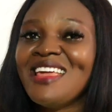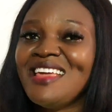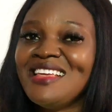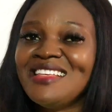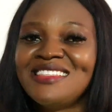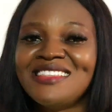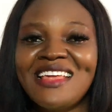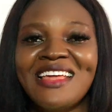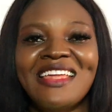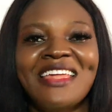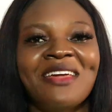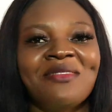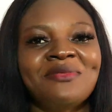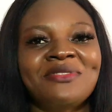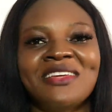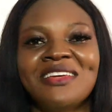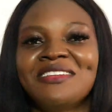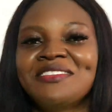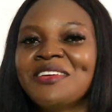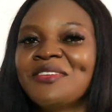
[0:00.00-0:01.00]
It's a game
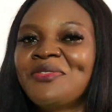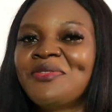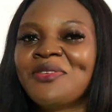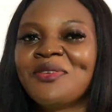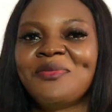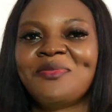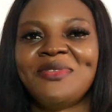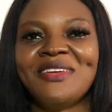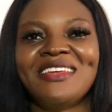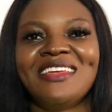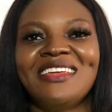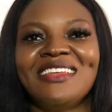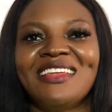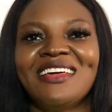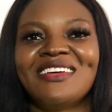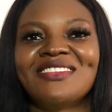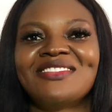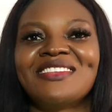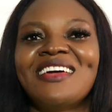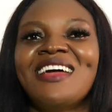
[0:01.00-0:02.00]
changer for
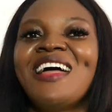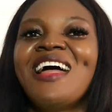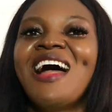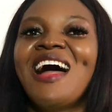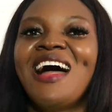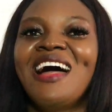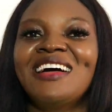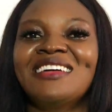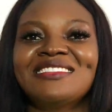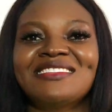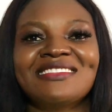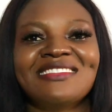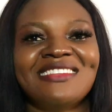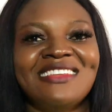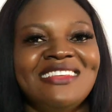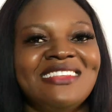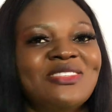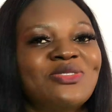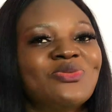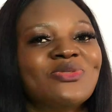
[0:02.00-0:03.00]
beginners and
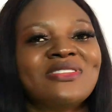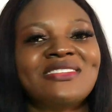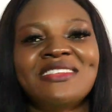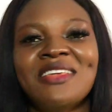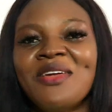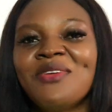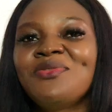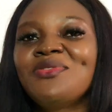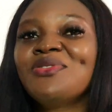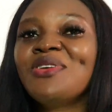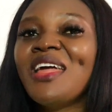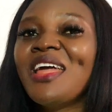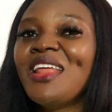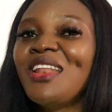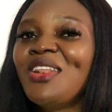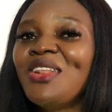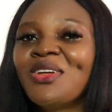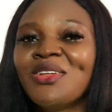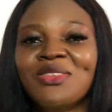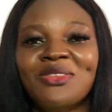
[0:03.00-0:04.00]
it will save you a
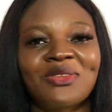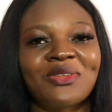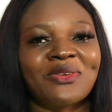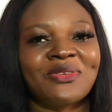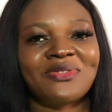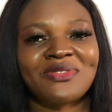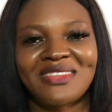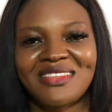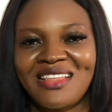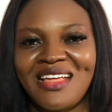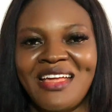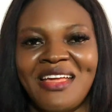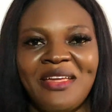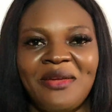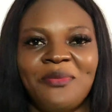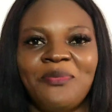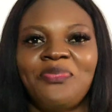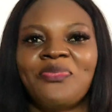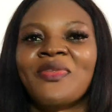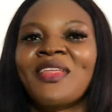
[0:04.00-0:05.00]
lot of
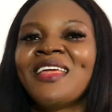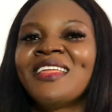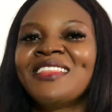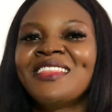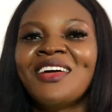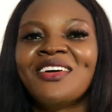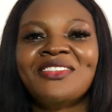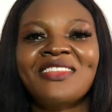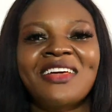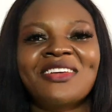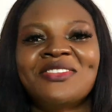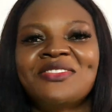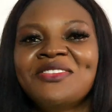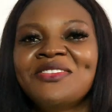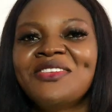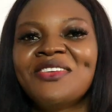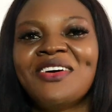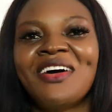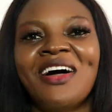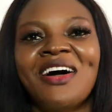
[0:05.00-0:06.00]
time. Now that
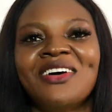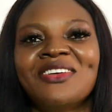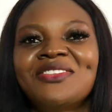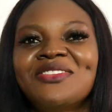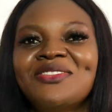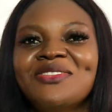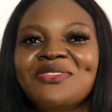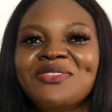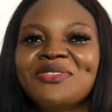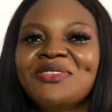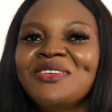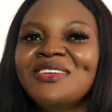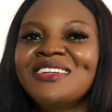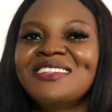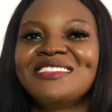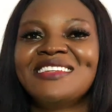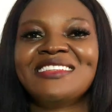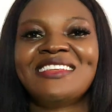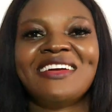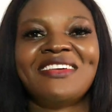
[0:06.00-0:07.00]
you know how to
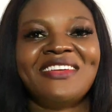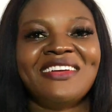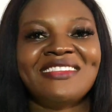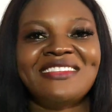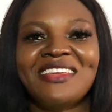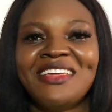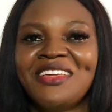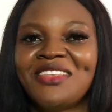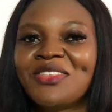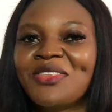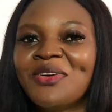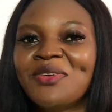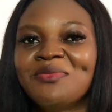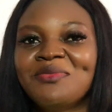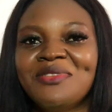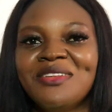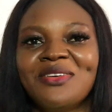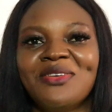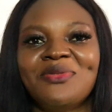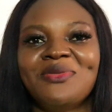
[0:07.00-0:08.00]
generate a
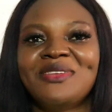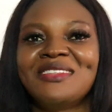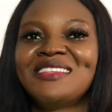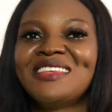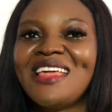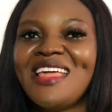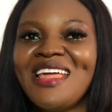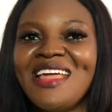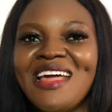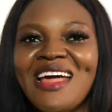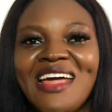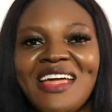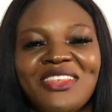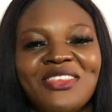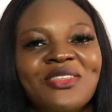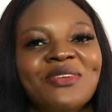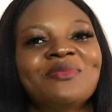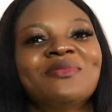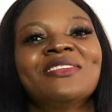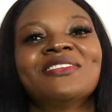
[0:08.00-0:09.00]
thumbnail with AI
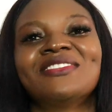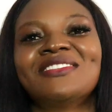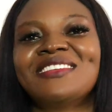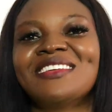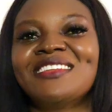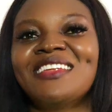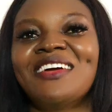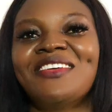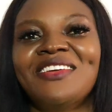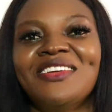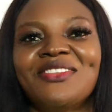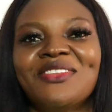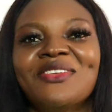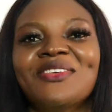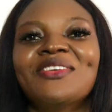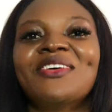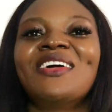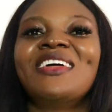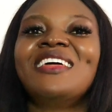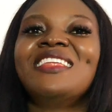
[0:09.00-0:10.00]
thumbnail
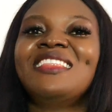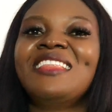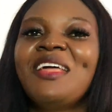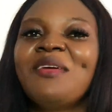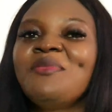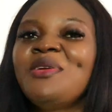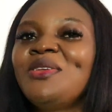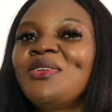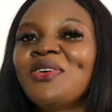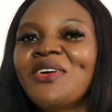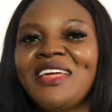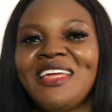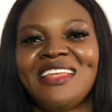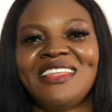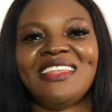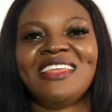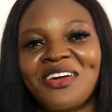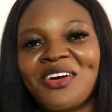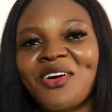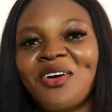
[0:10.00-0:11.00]
generator, let me know
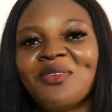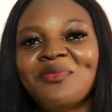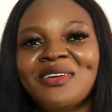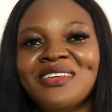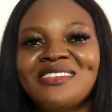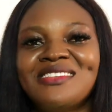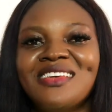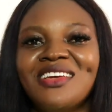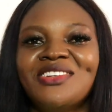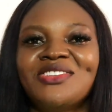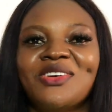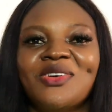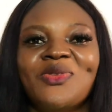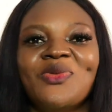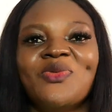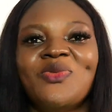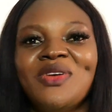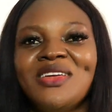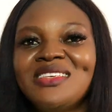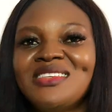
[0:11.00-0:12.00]
in the comment
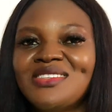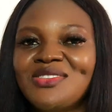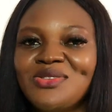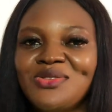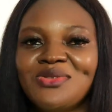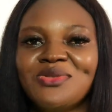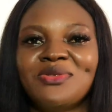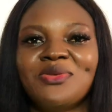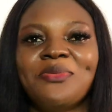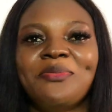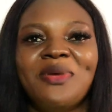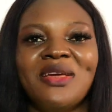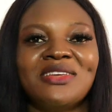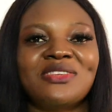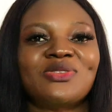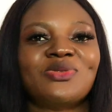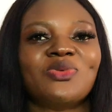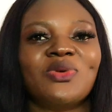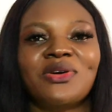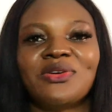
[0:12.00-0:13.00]
section which tool
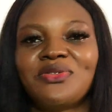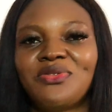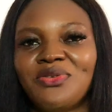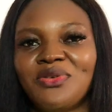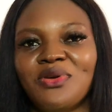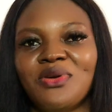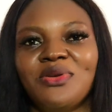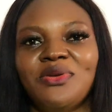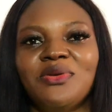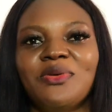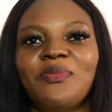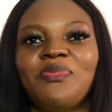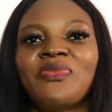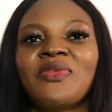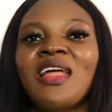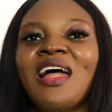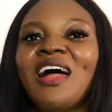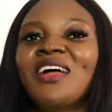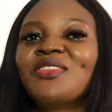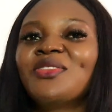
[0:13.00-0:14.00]
best worked for you.
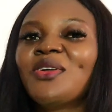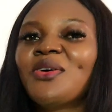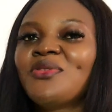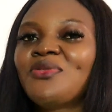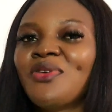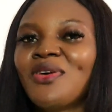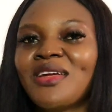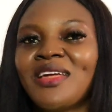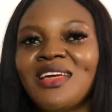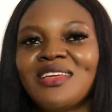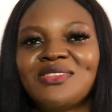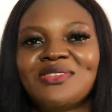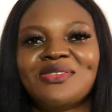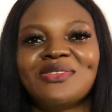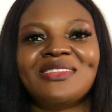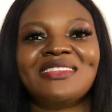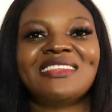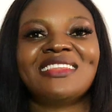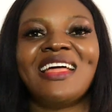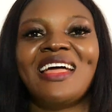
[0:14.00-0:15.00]
And don't forget
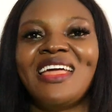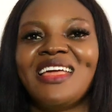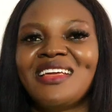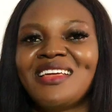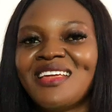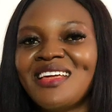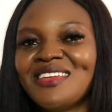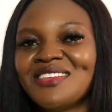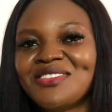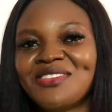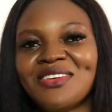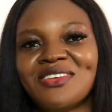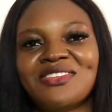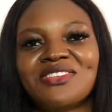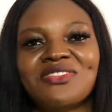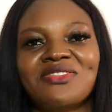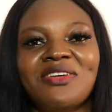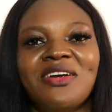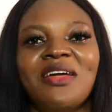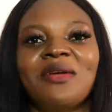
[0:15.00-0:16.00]
to like,
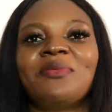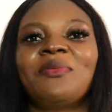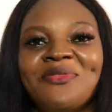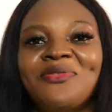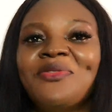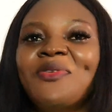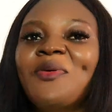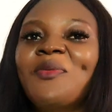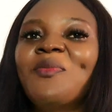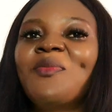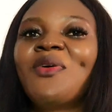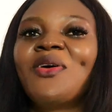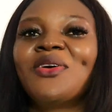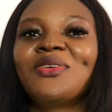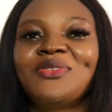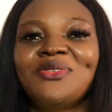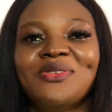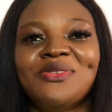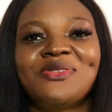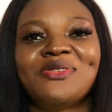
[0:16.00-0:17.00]
subscribe for more
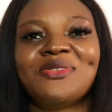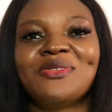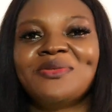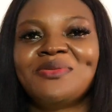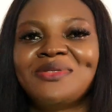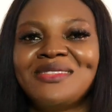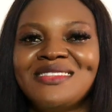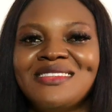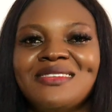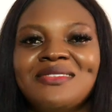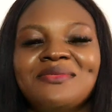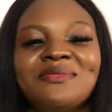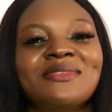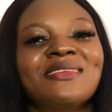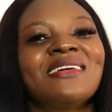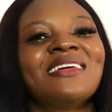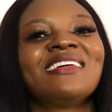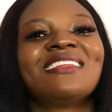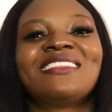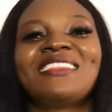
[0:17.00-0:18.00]
YouTube tips.
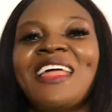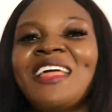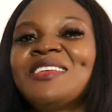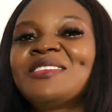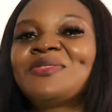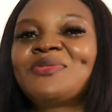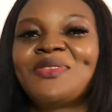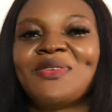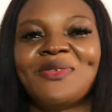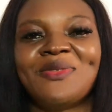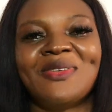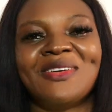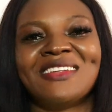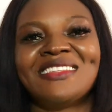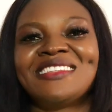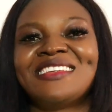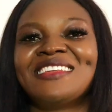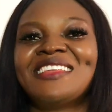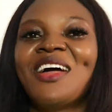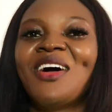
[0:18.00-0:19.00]
Thanks for
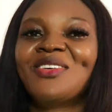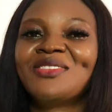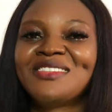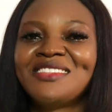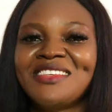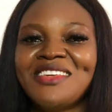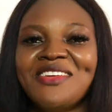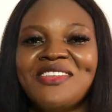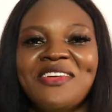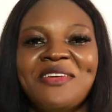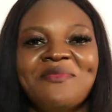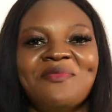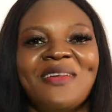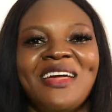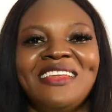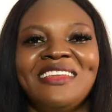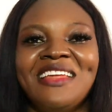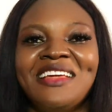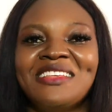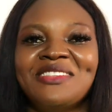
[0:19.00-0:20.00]
watching. I'll see you in
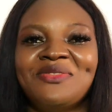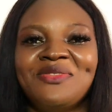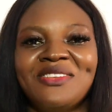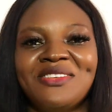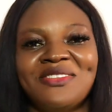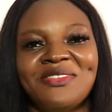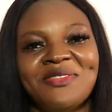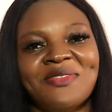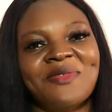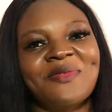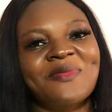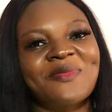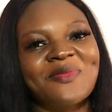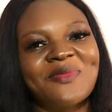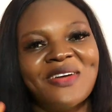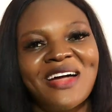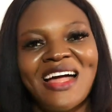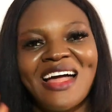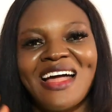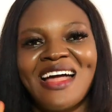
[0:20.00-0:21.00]
my next video.
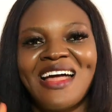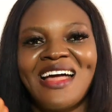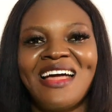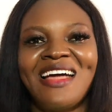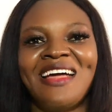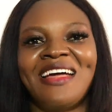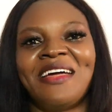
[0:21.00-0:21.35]
Bye.